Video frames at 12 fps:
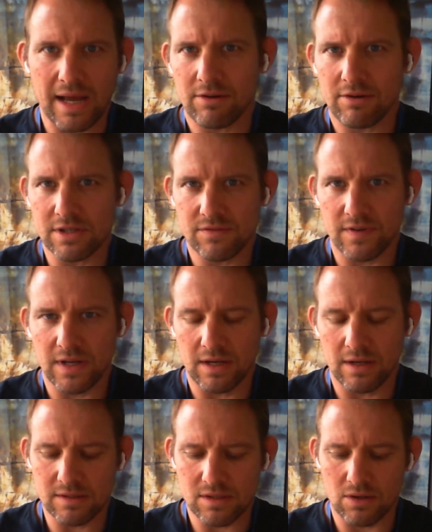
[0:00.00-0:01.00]
address
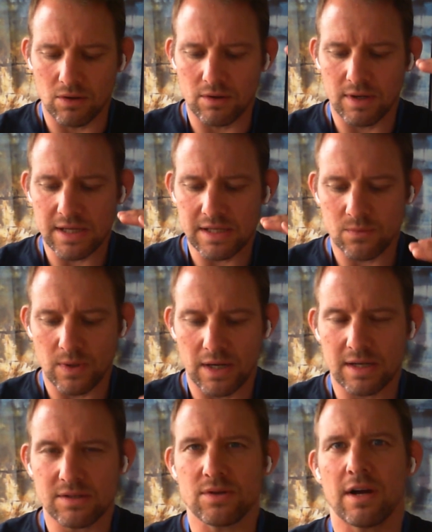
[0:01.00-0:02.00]
field is gone as
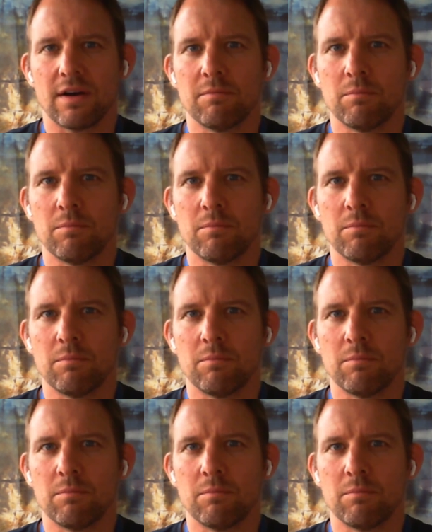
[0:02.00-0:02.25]
well as you have